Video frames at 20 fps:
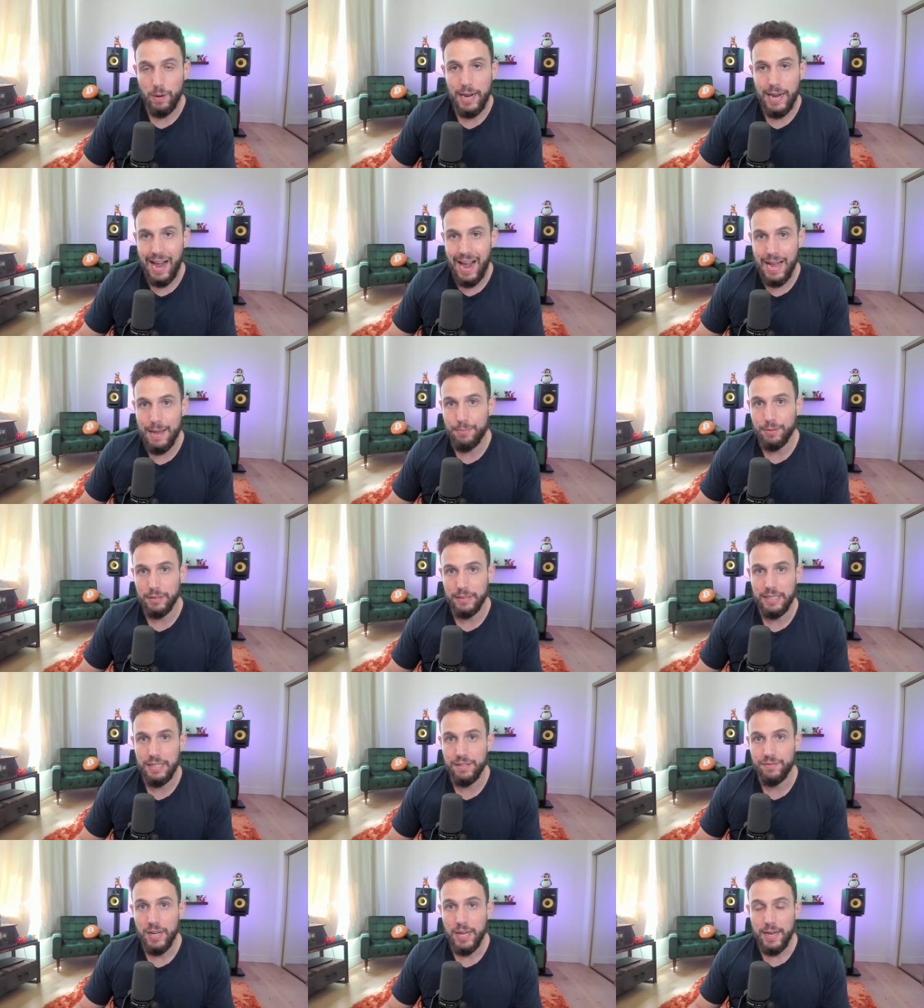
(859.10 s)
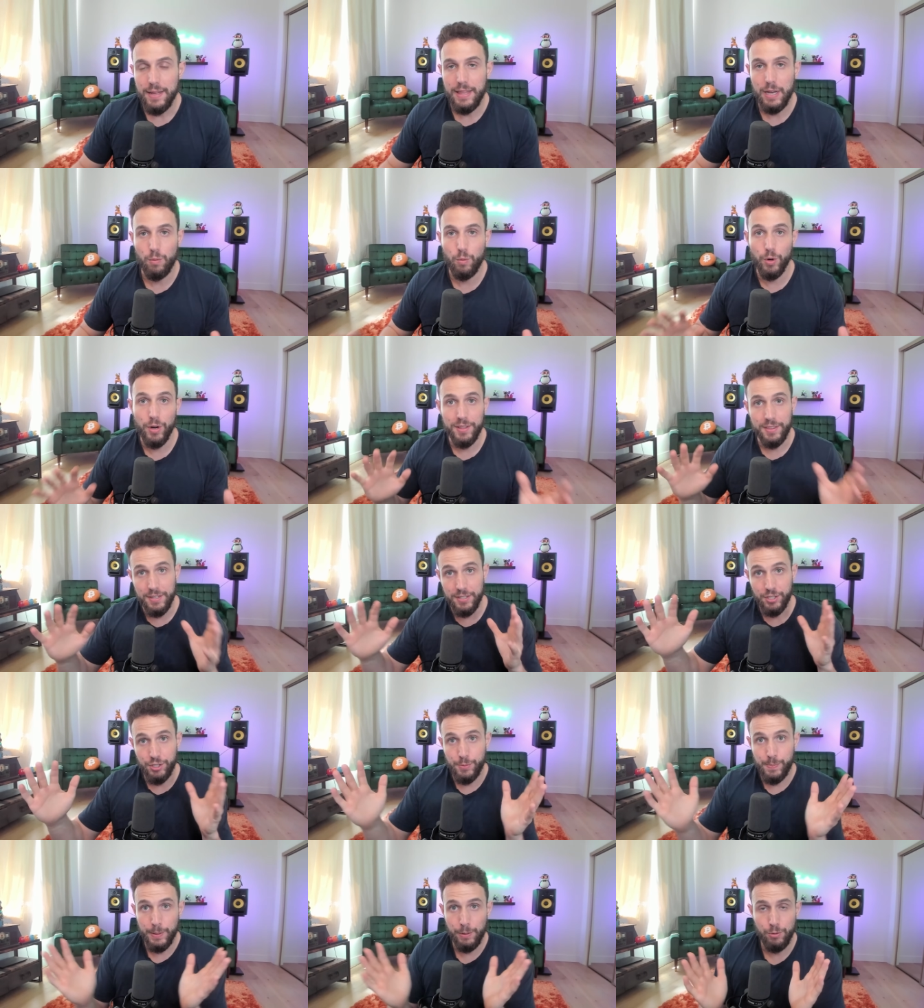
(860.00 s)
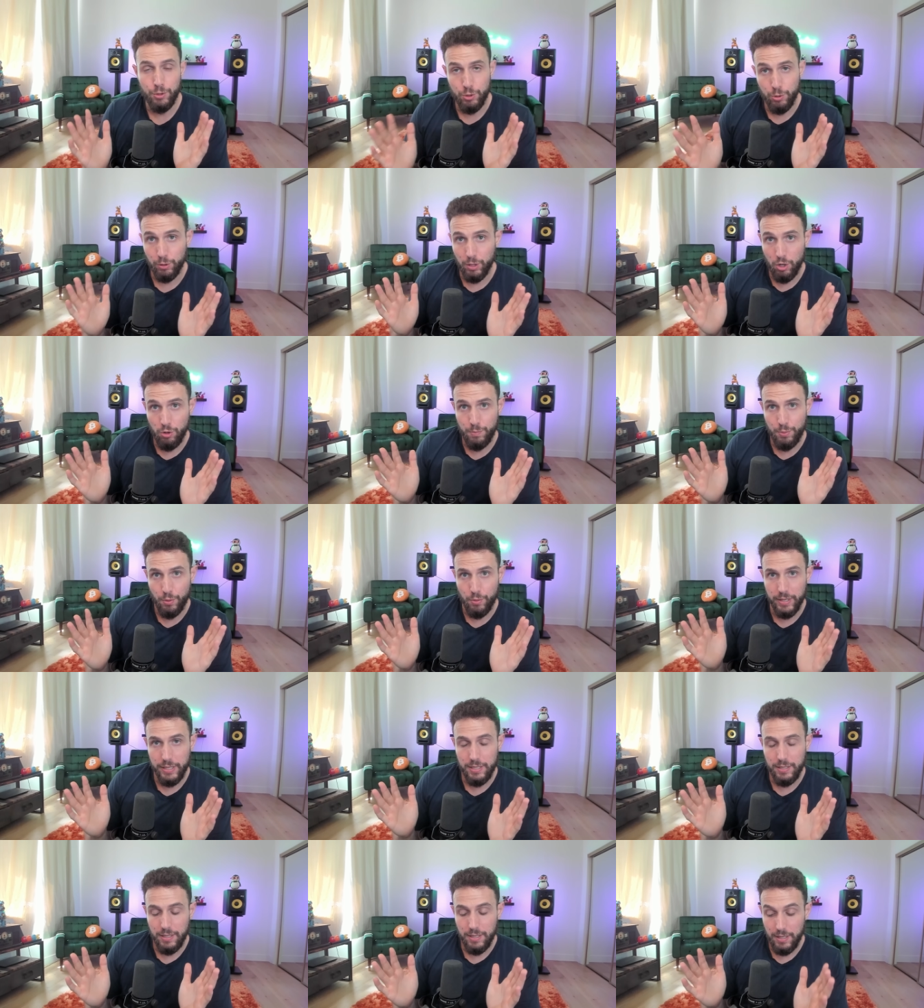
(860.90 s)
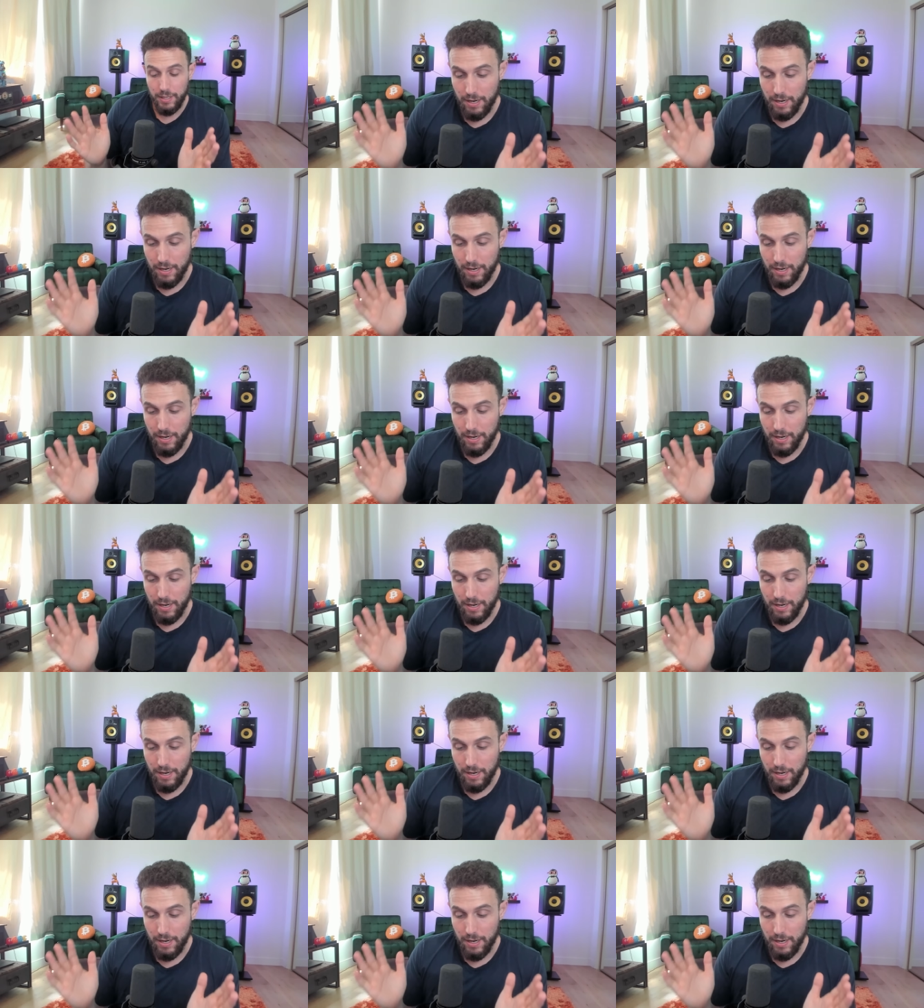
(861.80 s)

why I believe that we're at this spiritual low point,